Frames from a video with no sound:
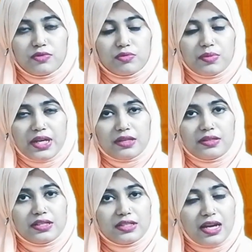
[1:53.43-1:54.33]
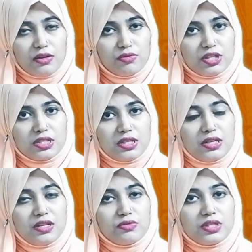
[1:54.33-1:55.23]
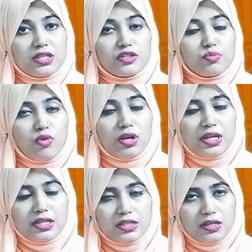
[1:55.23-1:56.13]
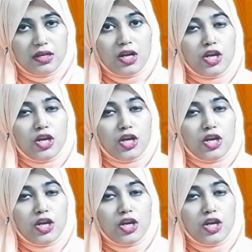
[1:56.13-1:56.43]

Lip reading: to make the tag question using small letter.